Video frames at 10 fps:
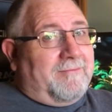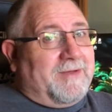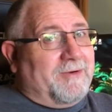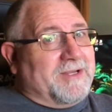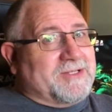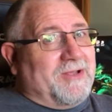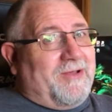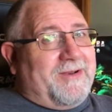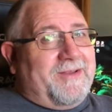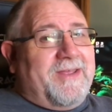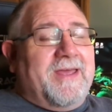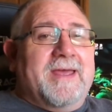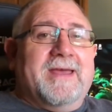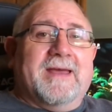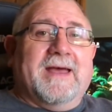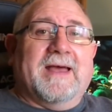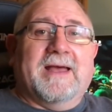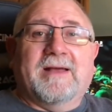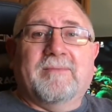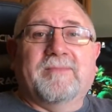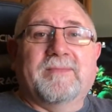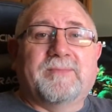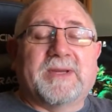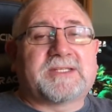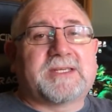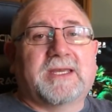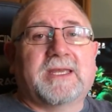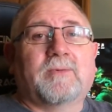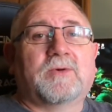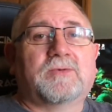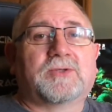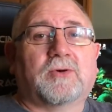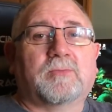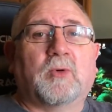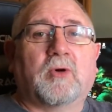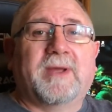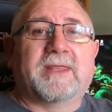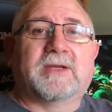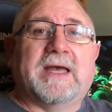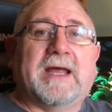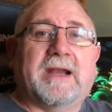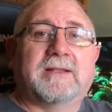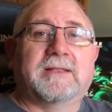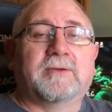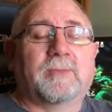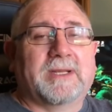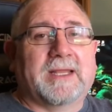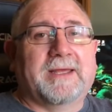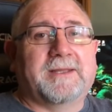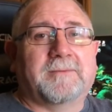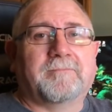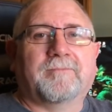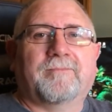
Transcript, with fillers: Very excited. Um, but uh, yeah, we'll talk more about the car a little bit later.